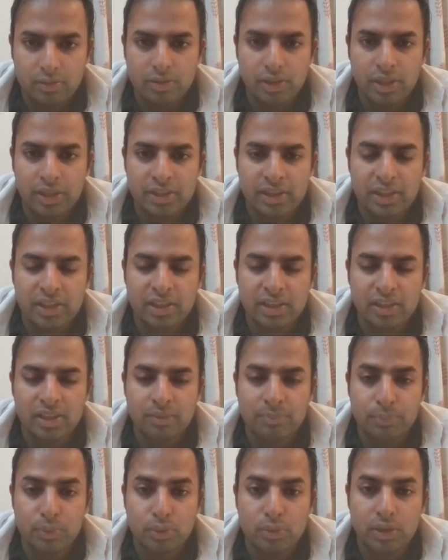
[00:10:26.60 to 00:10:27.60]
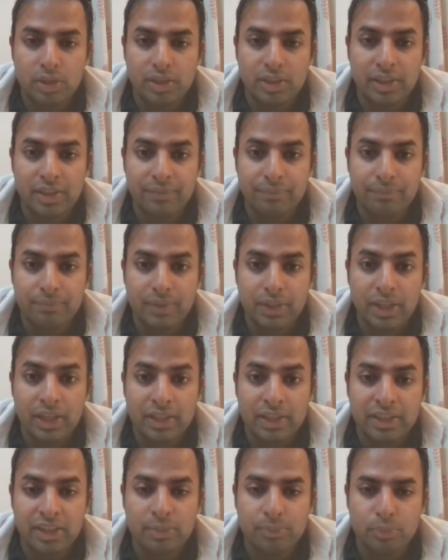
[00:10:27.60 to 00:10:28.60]
try taking a more
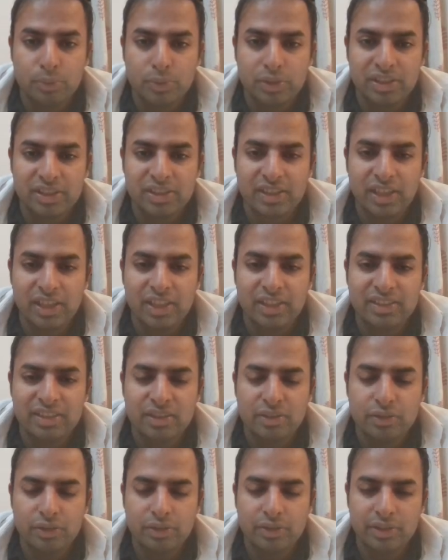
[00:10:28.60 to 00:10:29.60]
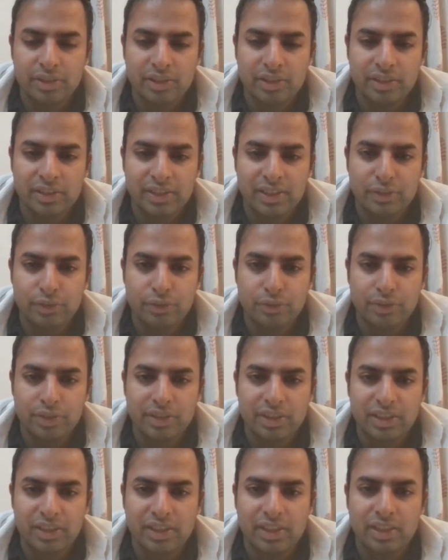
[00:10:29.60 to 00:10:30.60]
anti-Modi stance during,
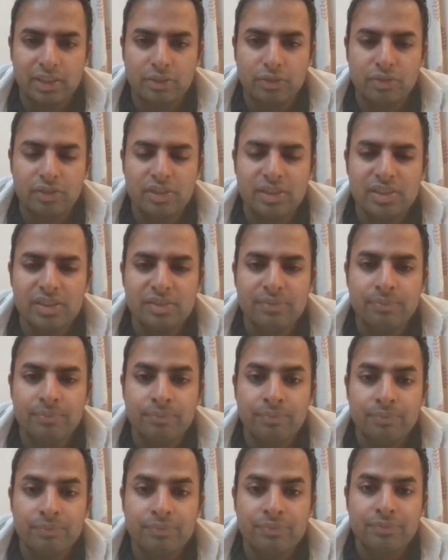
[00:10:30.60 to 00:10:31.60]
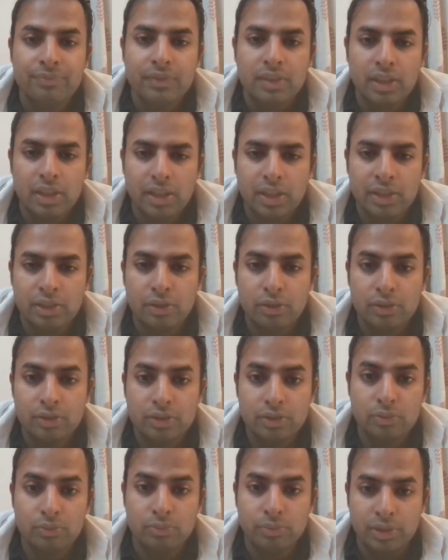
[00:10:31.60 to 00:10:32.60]
during the elections. And
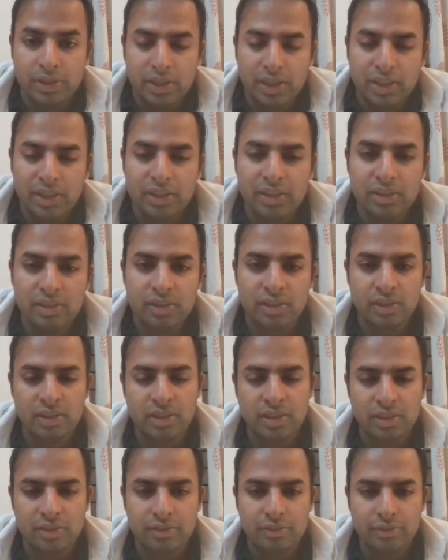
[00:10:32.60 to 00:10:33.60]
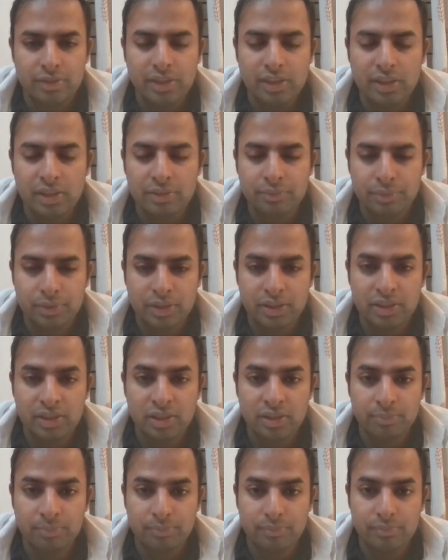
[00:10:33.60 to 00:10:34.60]
also within the country, uh,
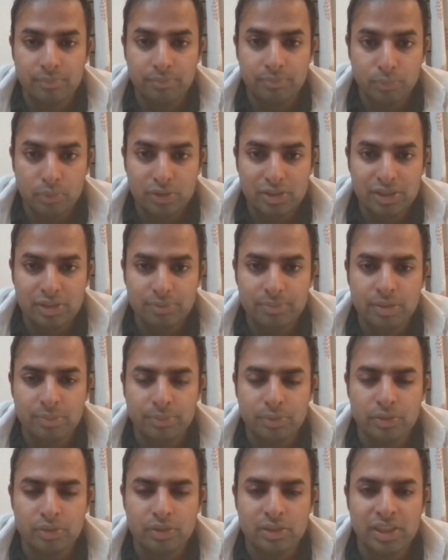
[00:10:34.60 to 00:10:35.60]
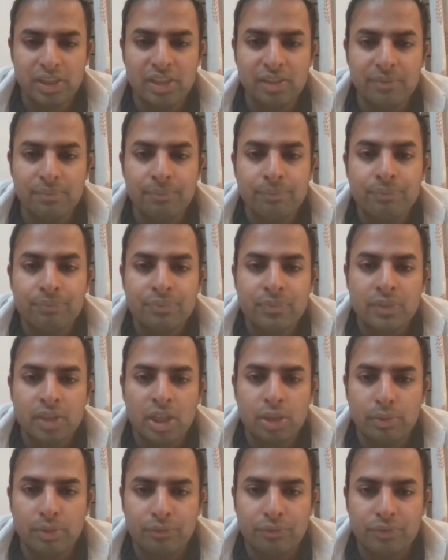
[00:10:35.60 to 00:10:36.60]
within the Muslim community,
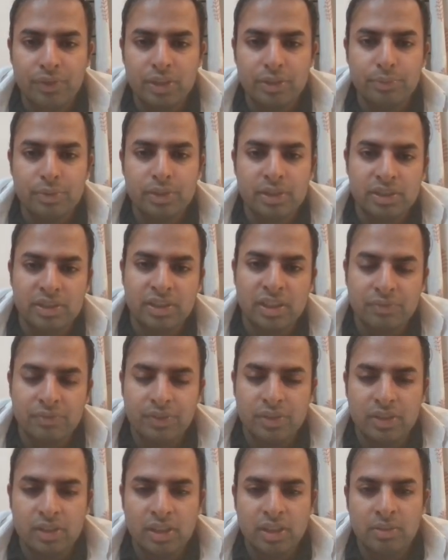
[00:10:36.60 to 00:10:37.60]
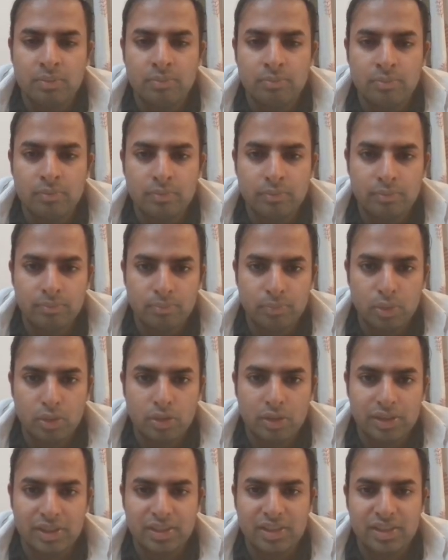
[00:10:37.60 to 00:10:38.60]
there were fatwas given in
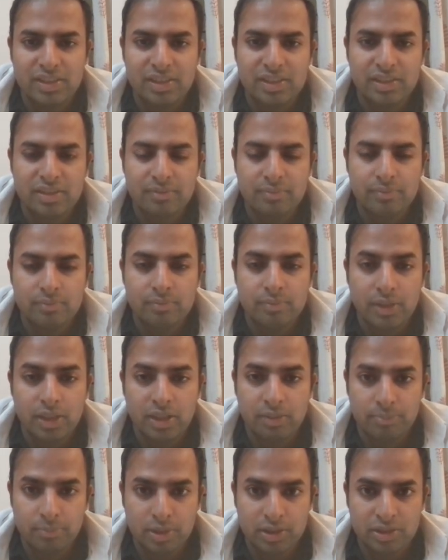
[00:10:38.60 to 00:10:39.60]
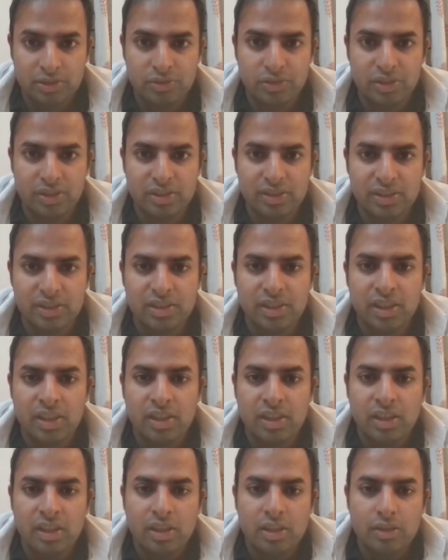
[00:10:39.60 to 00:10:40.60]
mosques and masjids
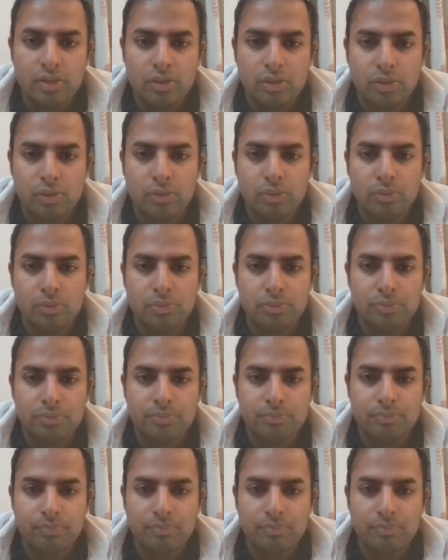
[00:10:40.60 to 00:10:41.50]
to